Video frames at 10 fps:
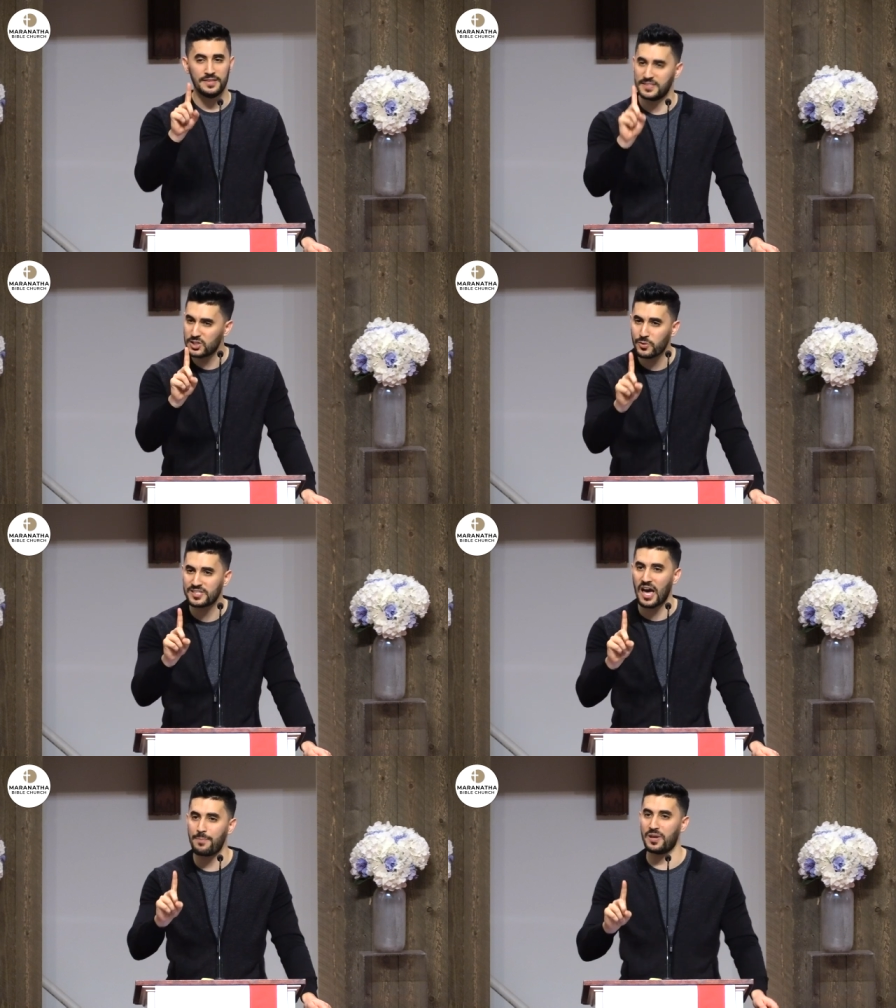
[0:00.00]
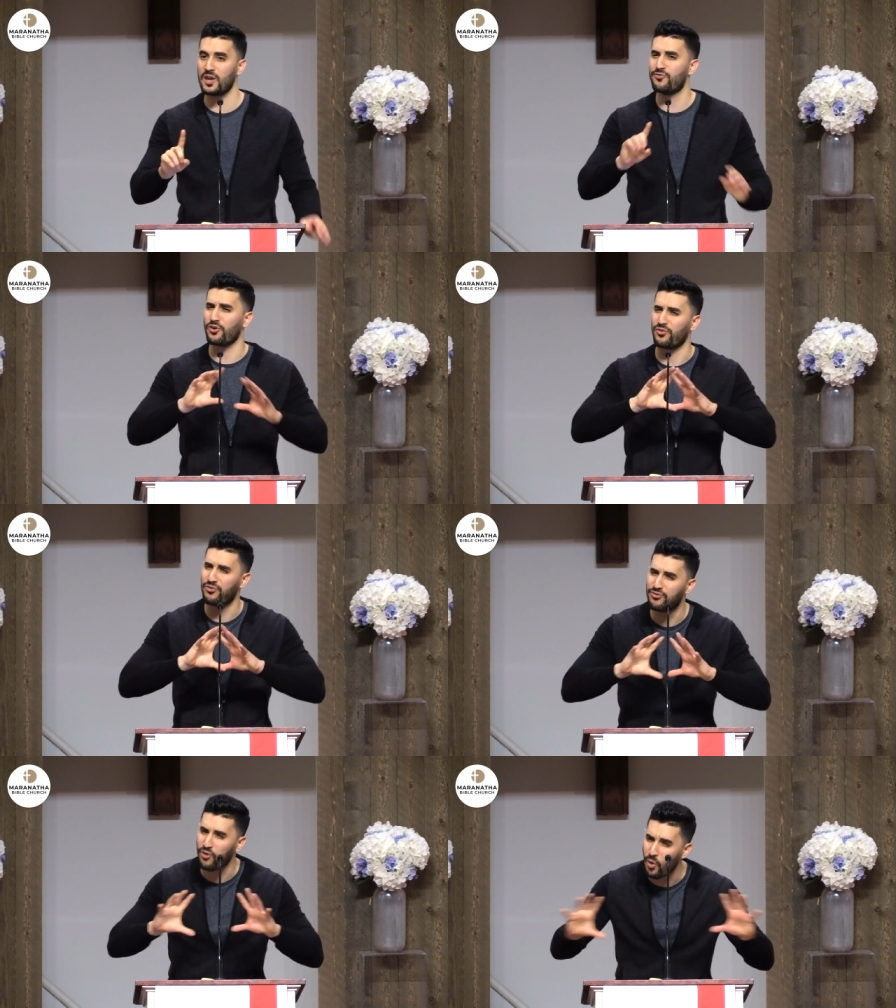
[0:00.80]
This is what's happening for
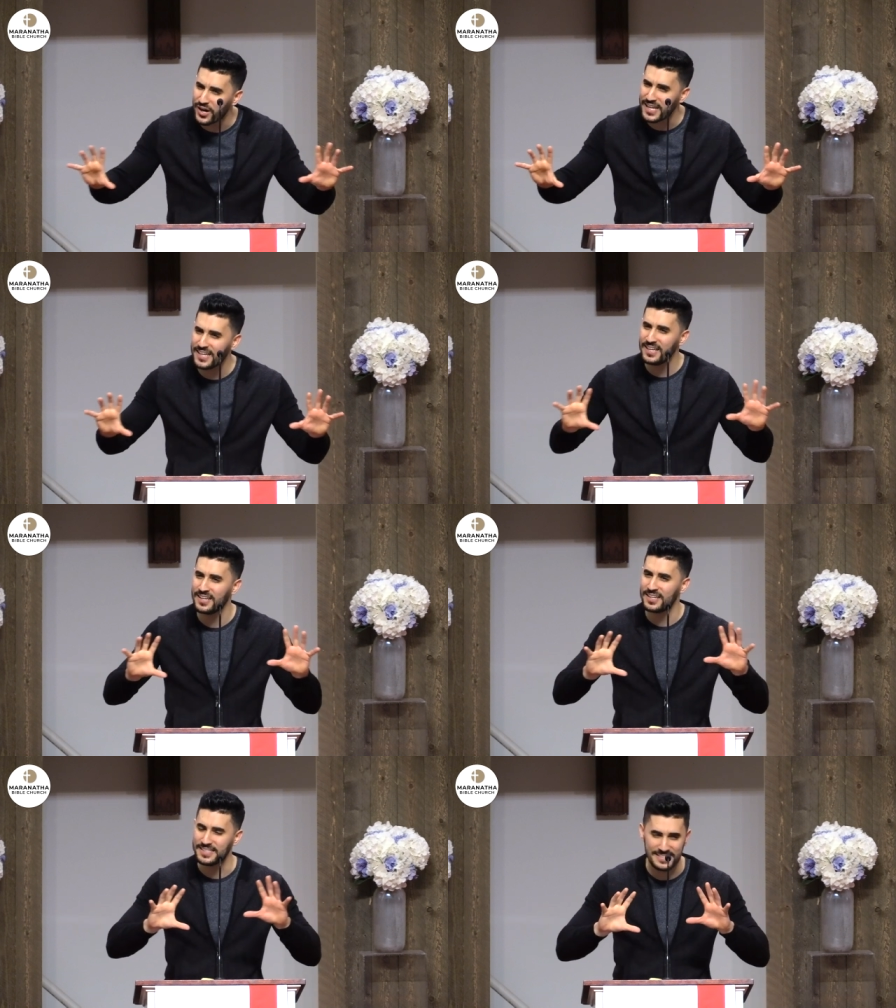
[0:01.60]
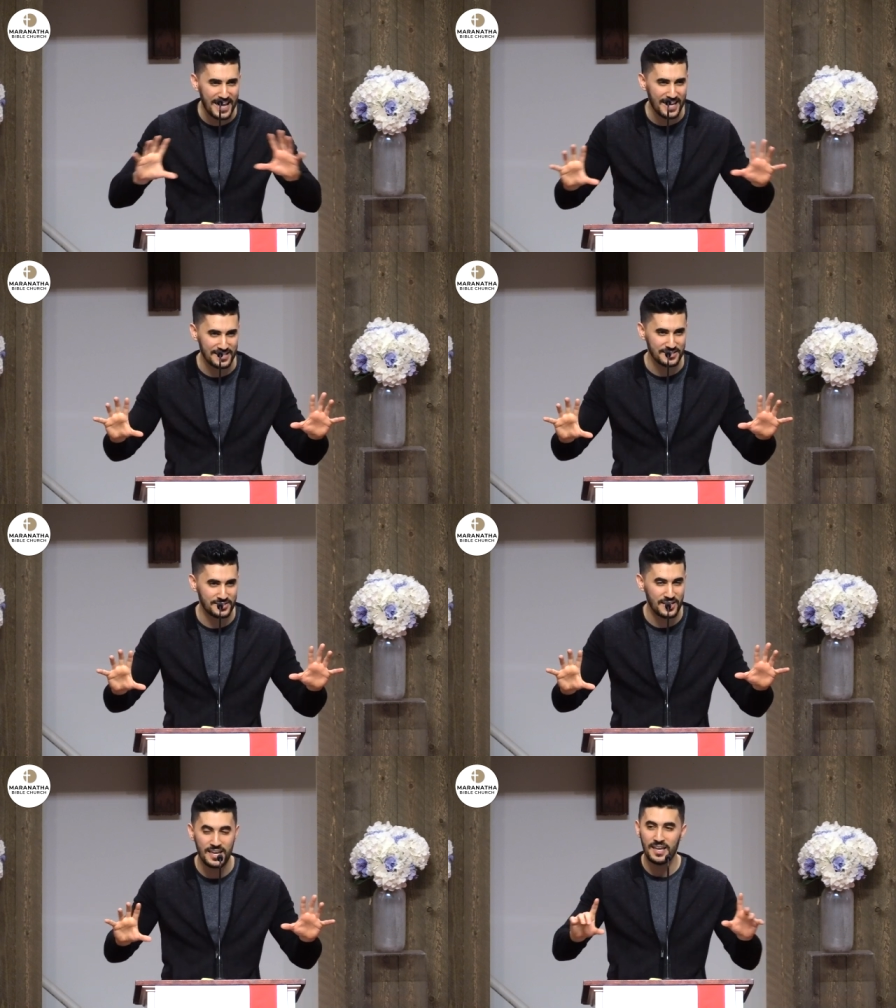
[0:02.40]
40
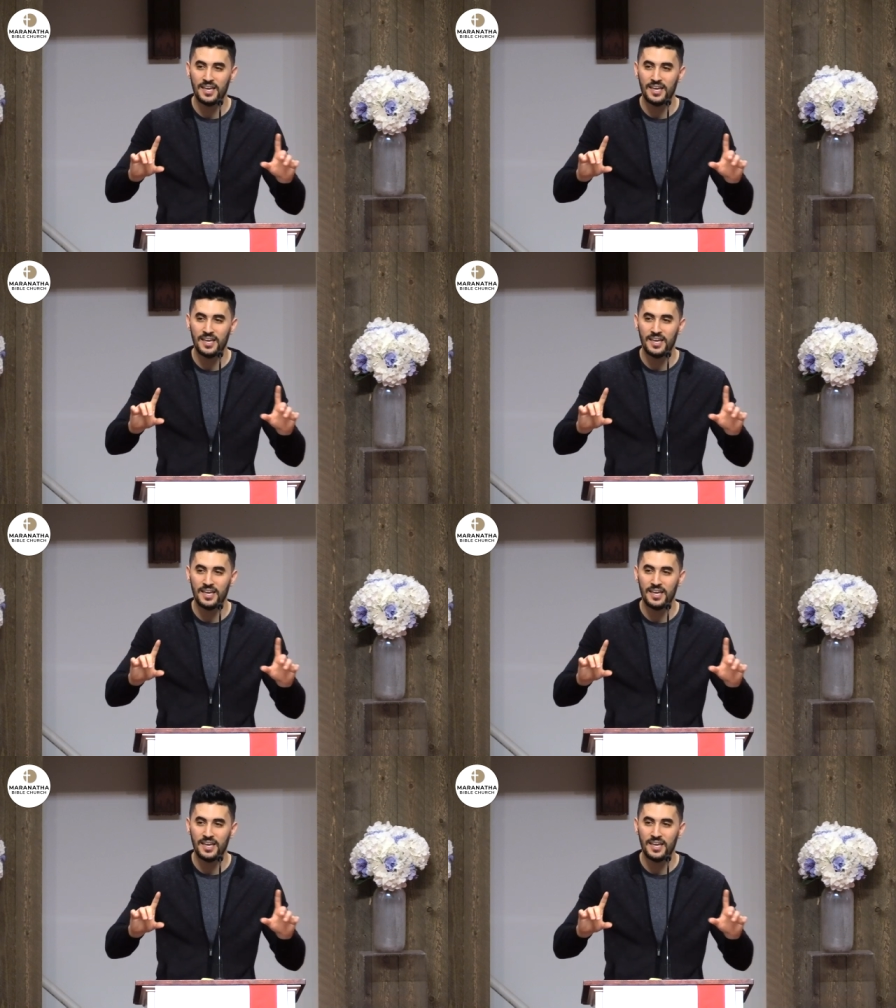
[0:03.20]
days.